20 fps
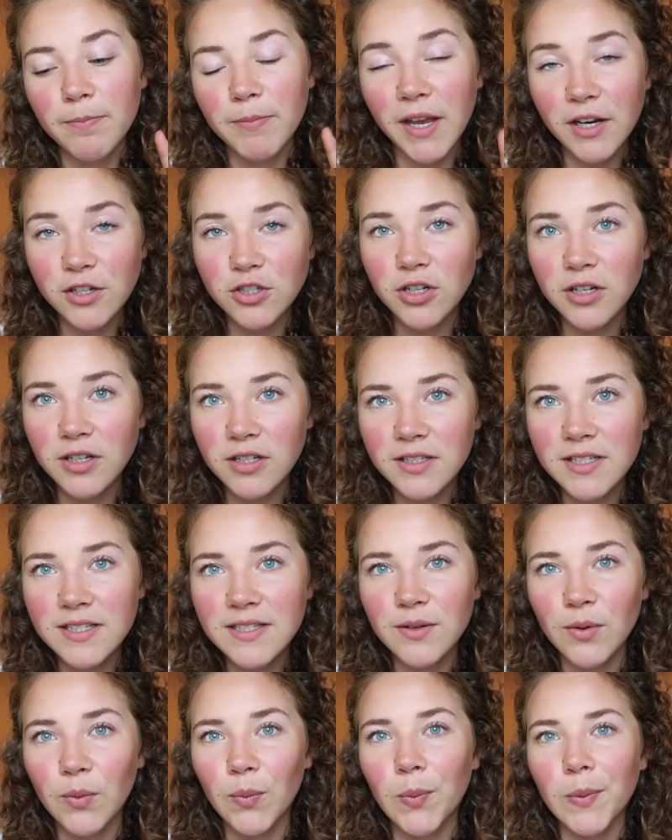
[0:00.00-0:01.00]

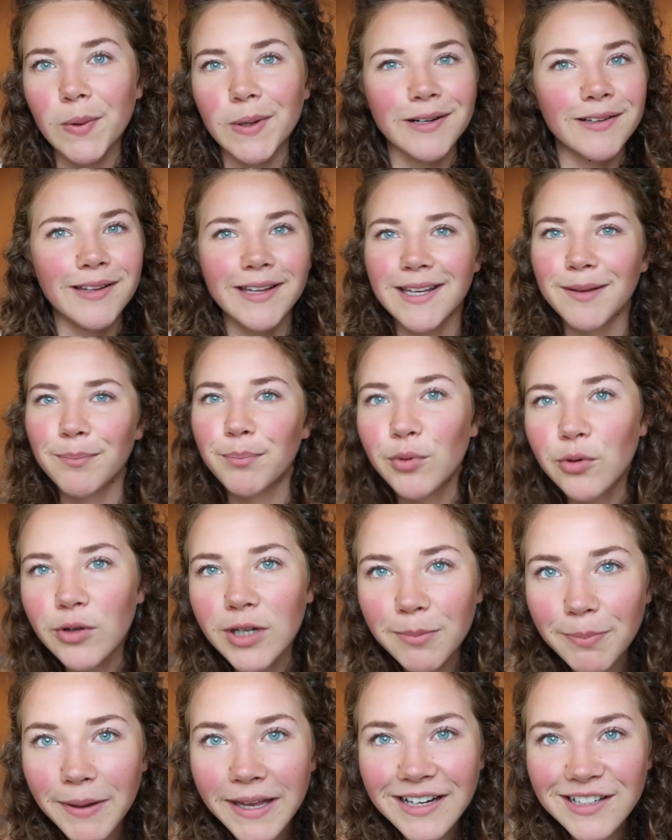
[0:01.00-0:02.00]
pictures were like
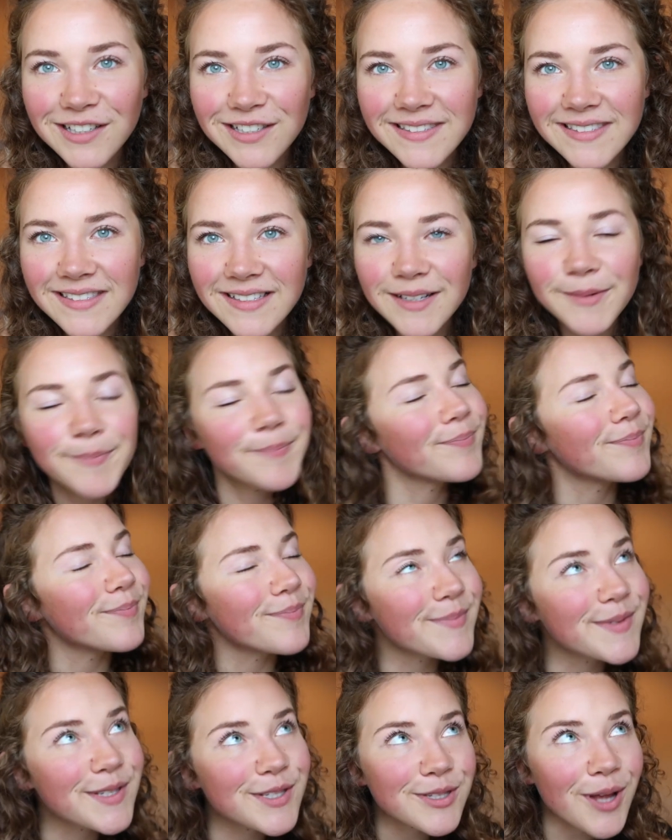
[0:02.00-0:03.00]
booty pics,
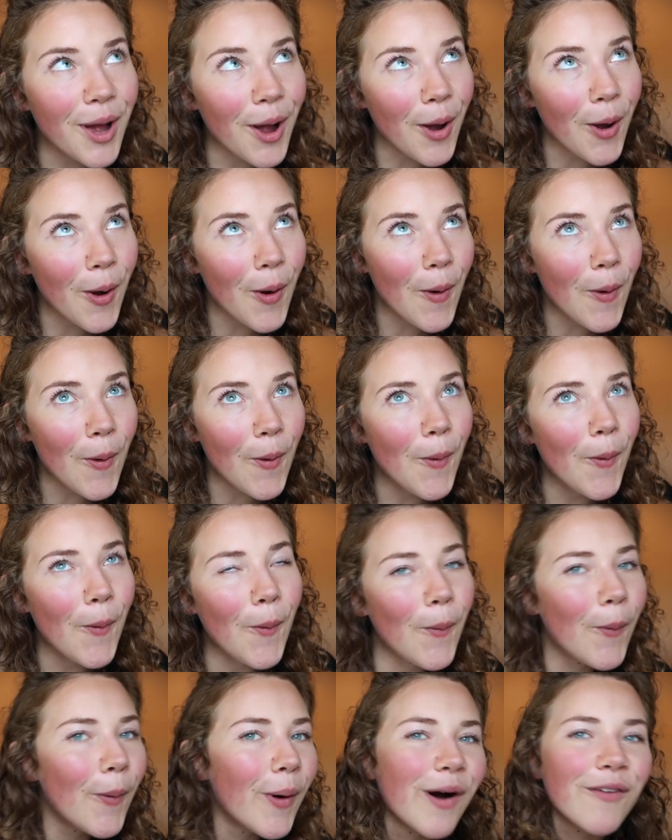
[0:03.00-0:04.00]

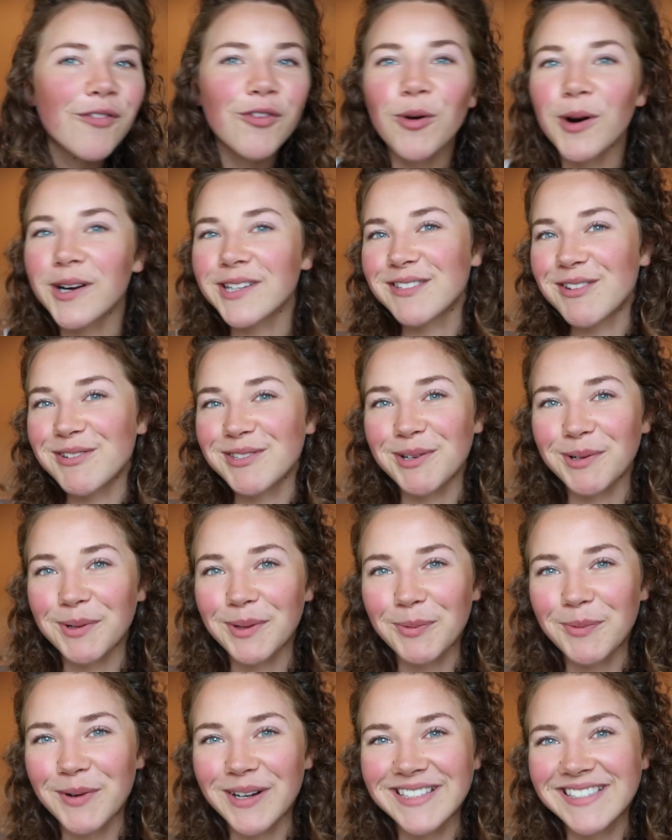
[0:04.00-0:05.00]
so of course those are
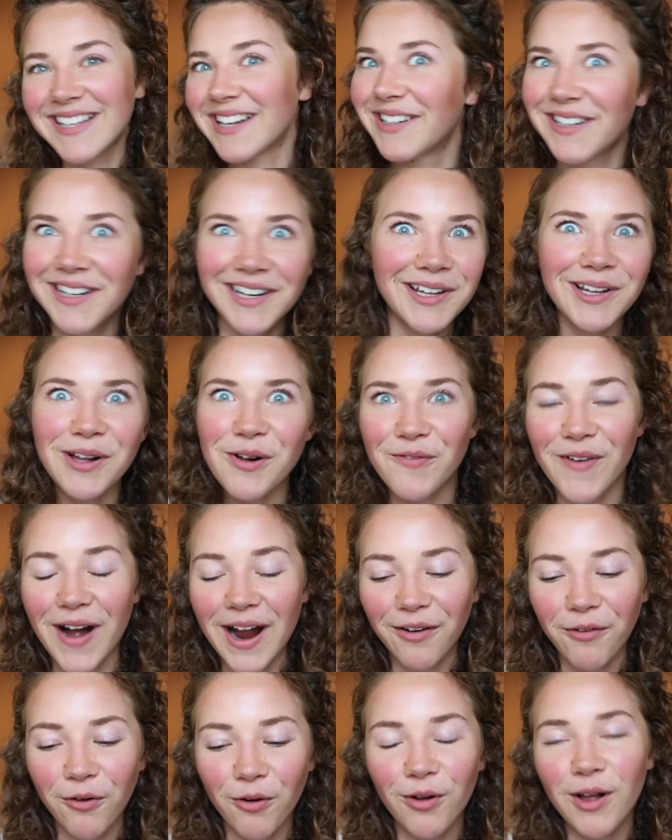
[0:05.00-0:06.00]
the ones that are gonna go
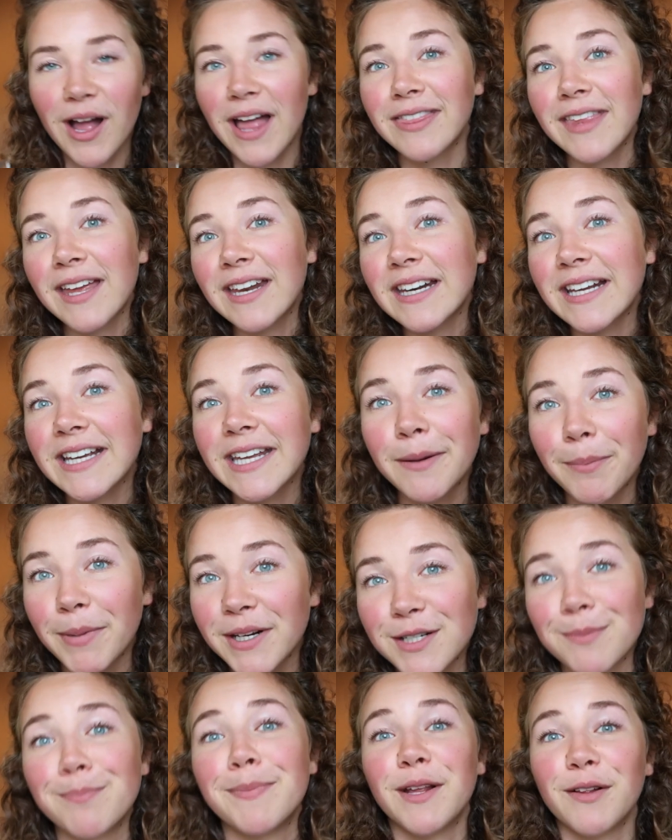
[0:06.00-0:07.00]
viral, and then I get a
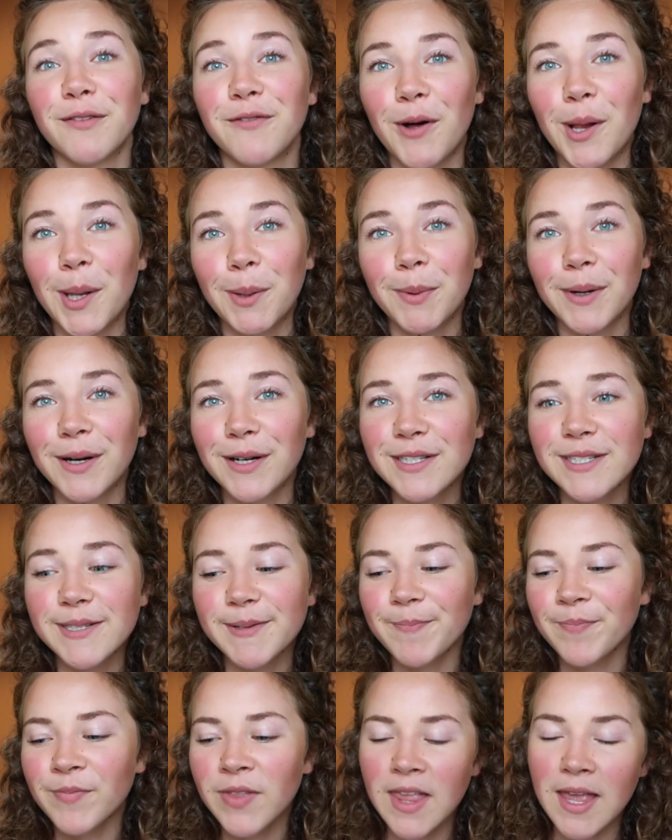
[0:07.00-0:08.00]
bunch of male
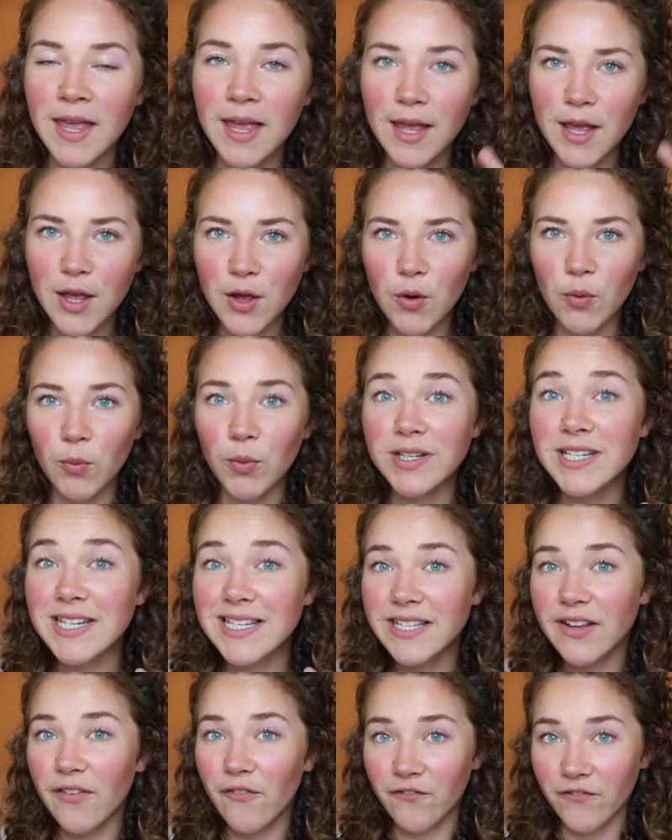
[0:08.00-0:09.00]
followers, which
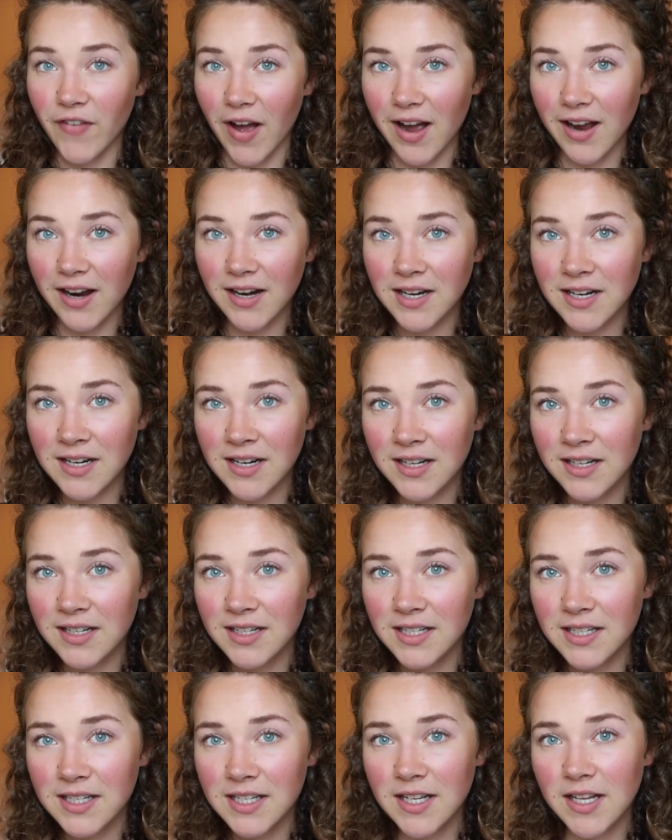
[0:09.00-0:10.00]
is fine.
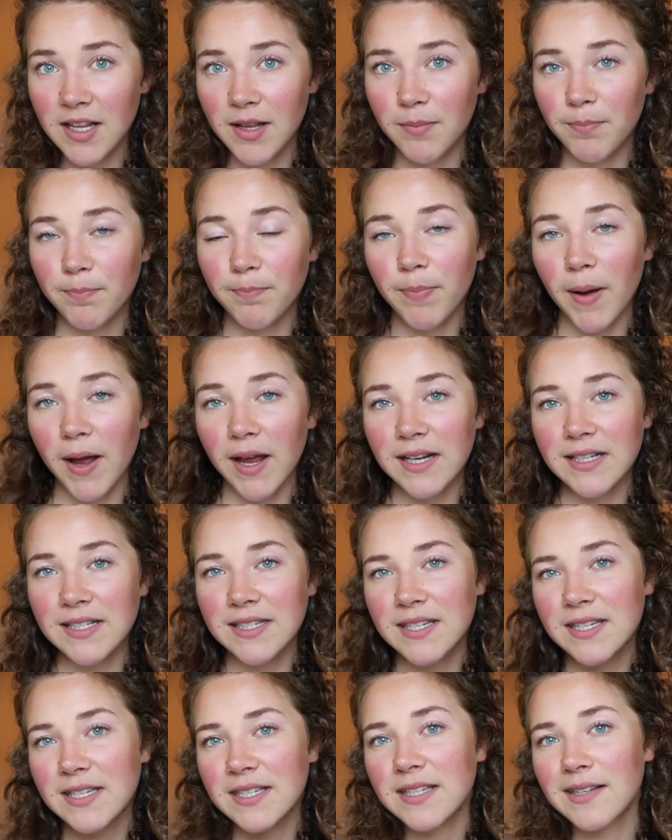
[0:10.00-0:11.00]

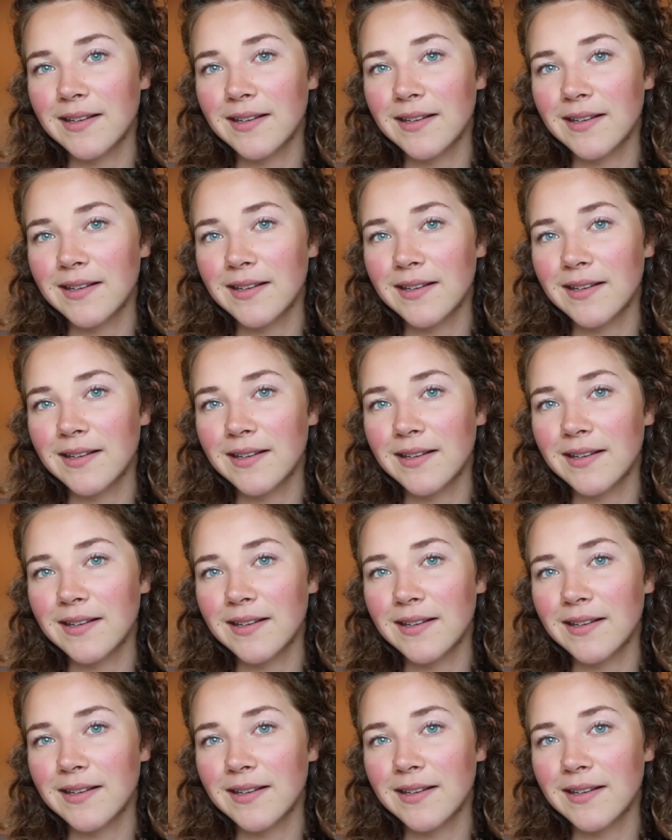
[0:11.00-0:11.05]
But